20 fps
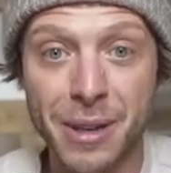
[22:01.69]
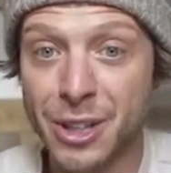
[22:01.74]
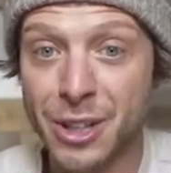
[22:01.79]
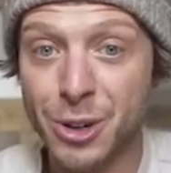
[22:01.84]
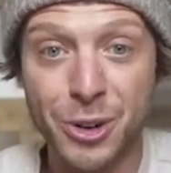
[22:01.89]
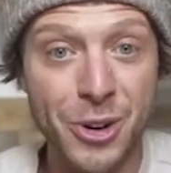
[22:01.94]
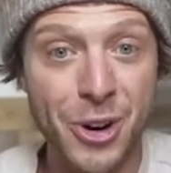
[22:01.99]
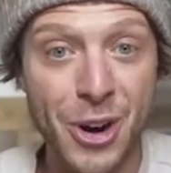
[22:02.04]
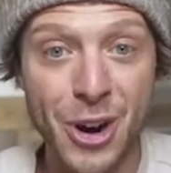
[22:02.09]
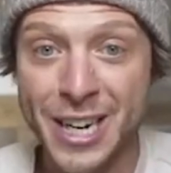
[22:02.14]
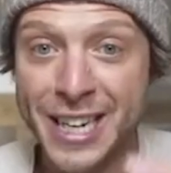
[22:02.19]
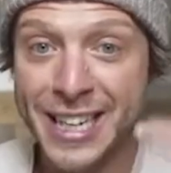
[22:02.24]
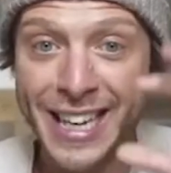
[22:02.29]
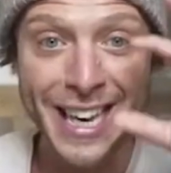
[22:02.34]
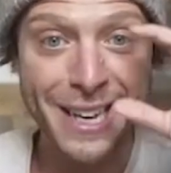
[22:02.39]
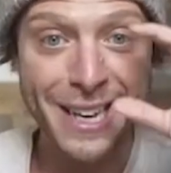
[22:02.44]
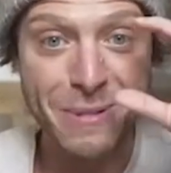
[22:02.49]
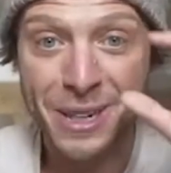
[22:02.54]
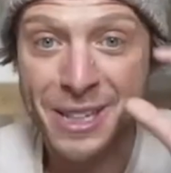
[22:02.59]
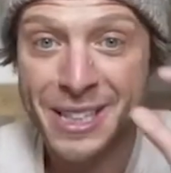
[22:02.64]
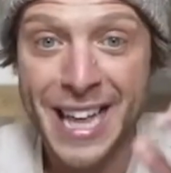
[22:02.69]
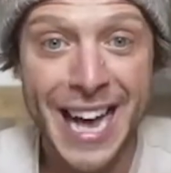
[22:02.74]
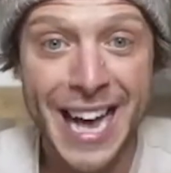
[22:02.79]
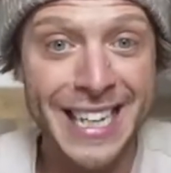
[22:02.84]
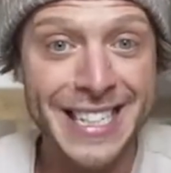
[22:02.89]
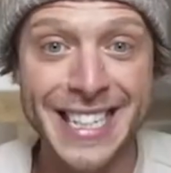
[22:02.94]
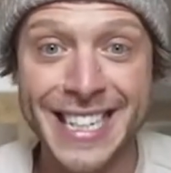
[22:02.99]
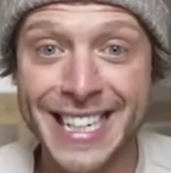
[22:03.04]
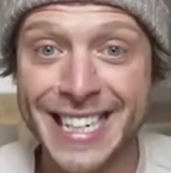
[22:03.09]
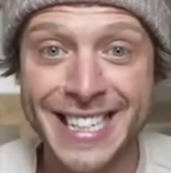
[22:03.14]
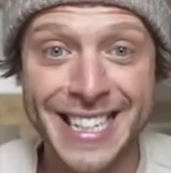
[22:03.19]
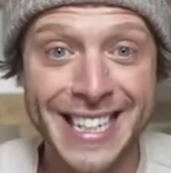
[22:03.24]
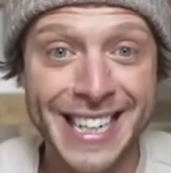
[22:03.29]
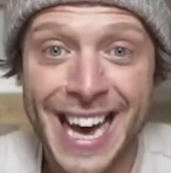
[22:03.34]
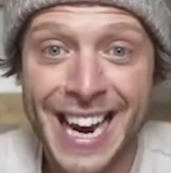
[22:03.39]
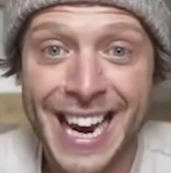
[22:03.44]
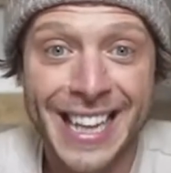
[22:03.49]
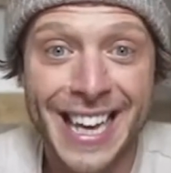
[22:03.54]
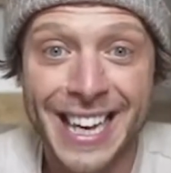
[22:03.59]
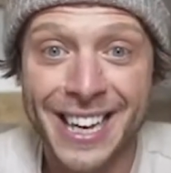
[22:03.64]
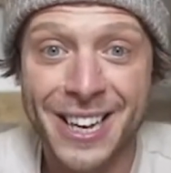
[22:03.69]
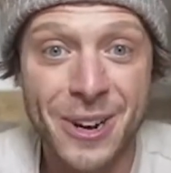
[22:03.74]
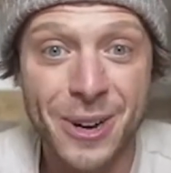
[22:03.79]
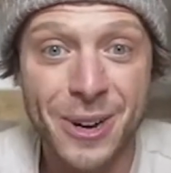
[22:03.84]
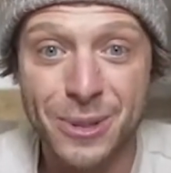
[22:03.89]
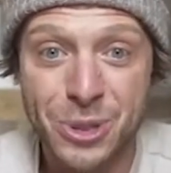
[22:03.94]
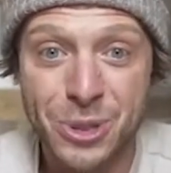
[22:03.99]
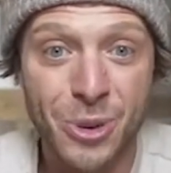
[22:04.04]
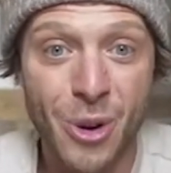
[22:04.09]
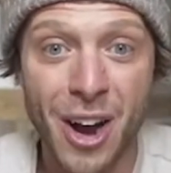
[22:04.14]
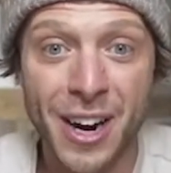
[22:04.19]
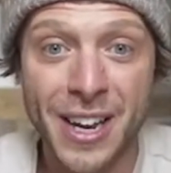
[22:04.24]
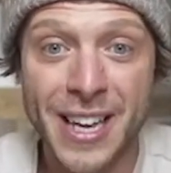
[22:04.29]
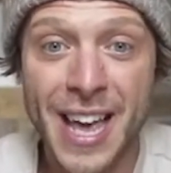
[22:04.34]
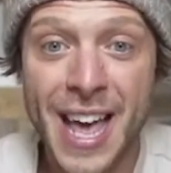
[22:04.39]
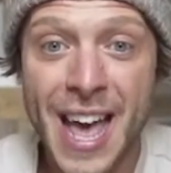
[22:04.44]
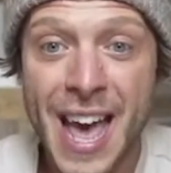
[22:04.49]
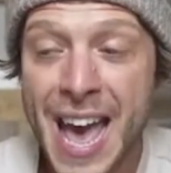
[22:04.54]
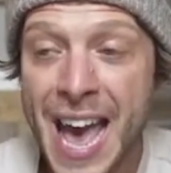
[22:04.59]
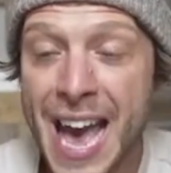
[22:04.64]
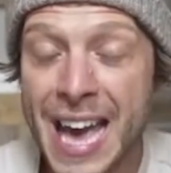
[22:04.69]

a little nerdy kid with glasses and kind of like, you know, scrawny,